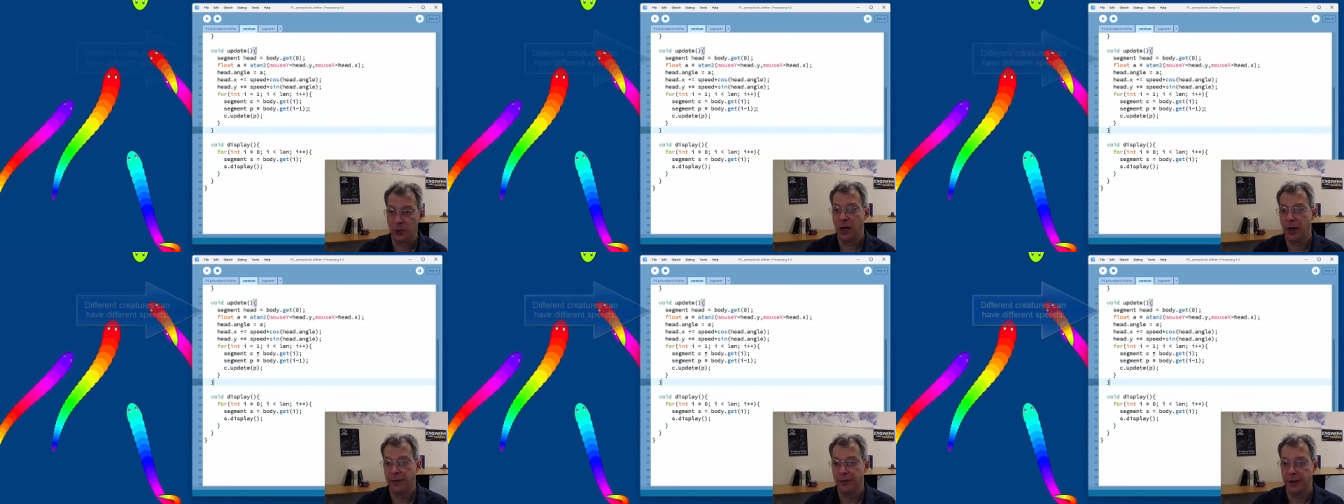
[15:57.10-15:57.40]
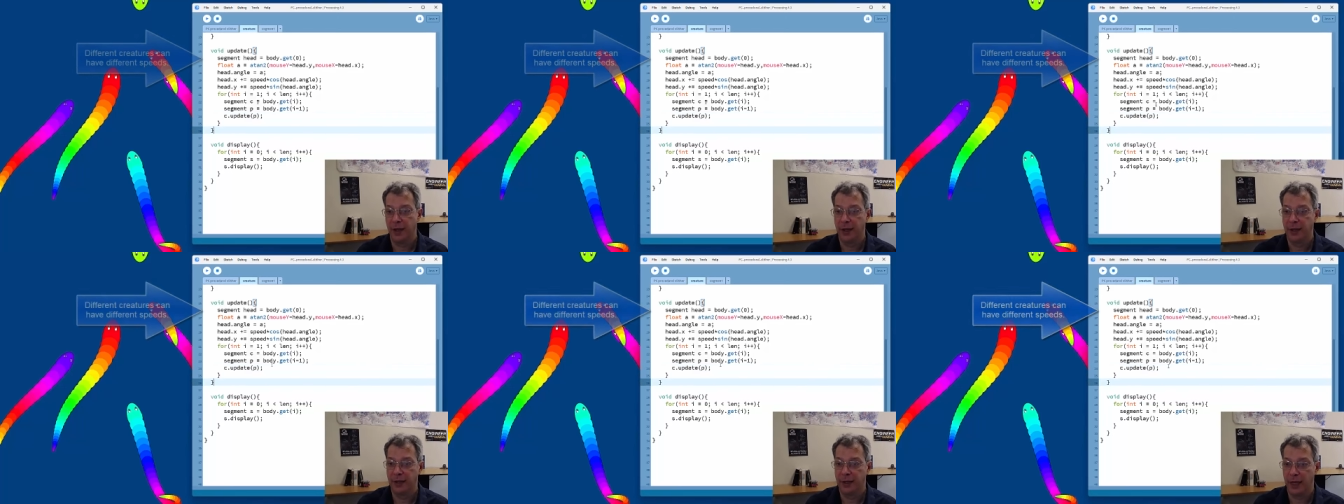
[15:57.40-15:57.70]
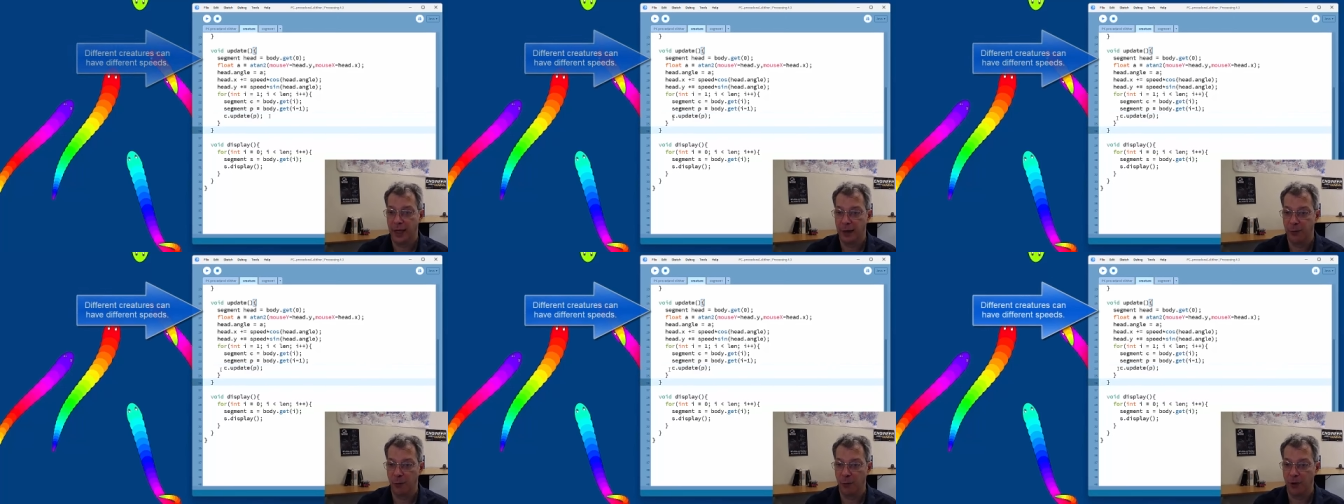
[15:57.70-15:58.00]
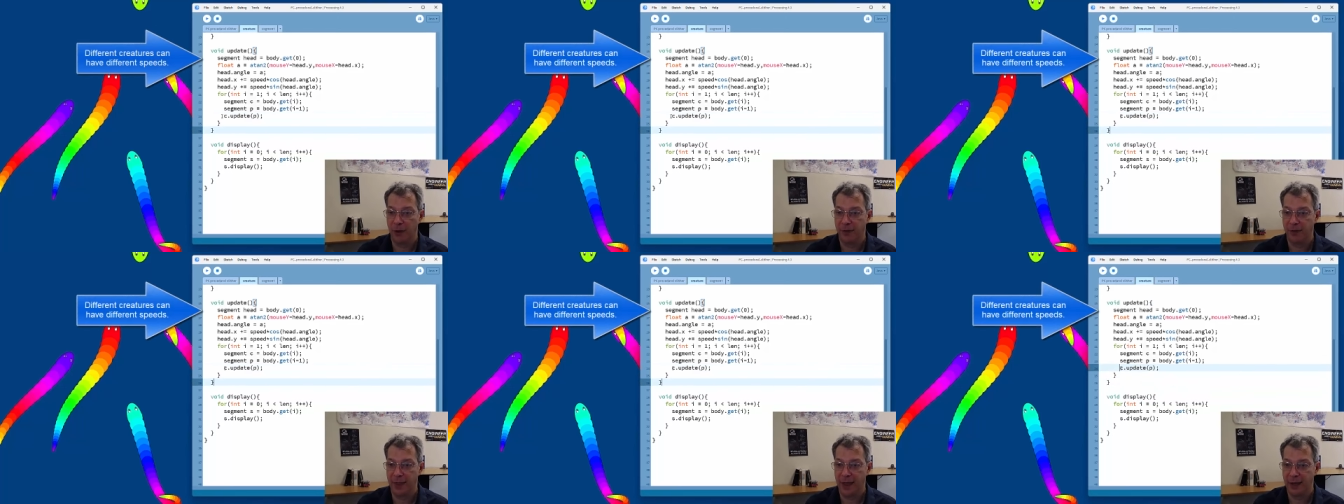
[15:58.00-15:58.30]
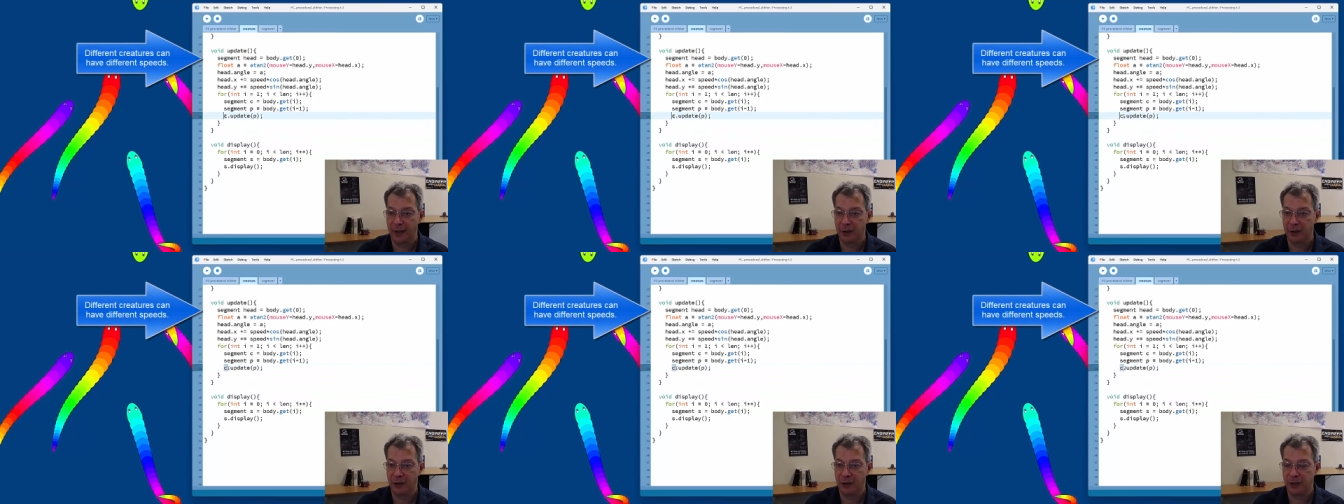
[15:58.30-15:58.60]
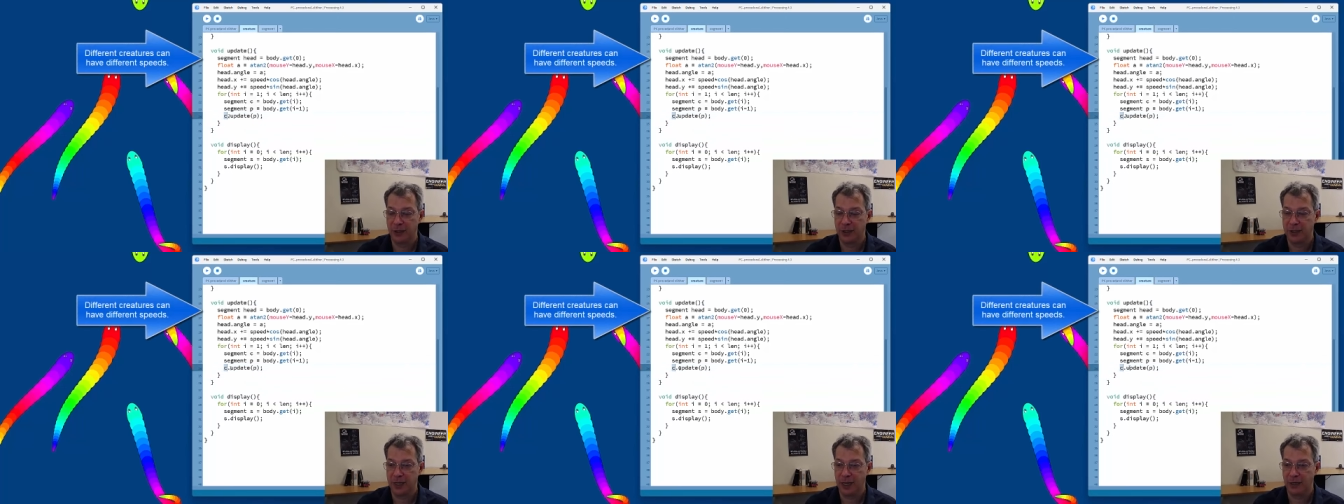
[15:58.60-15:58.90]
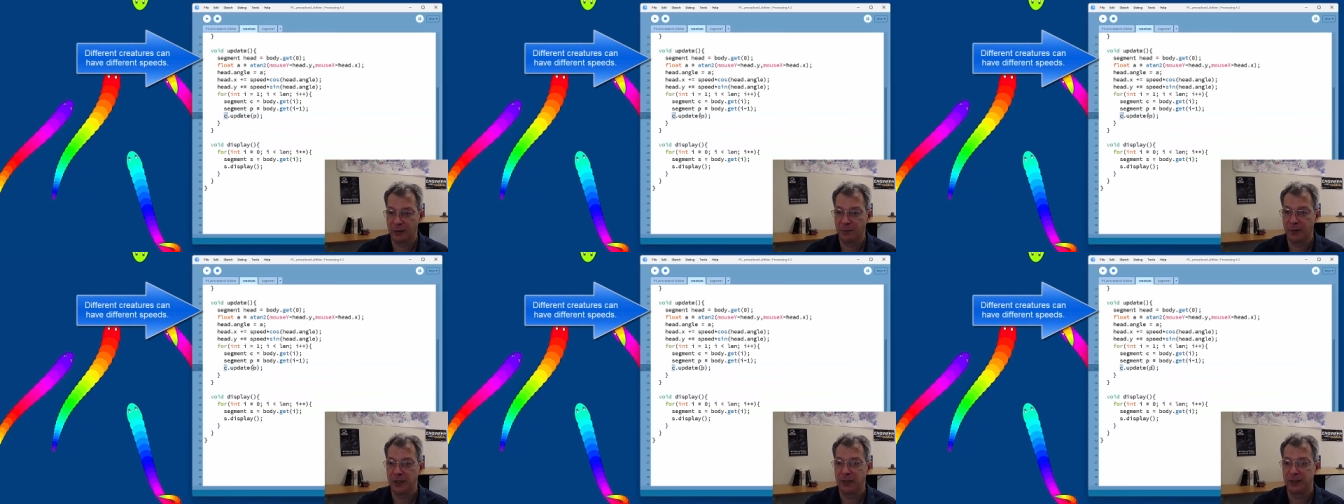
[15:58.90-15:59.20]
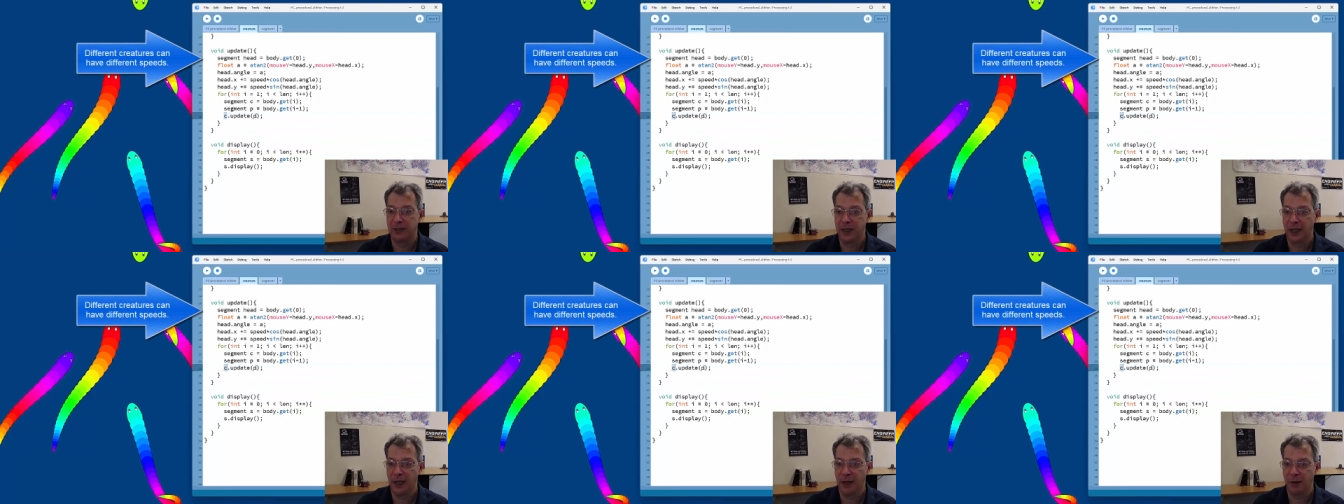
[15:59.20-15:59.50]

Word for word: And then I want that current segment to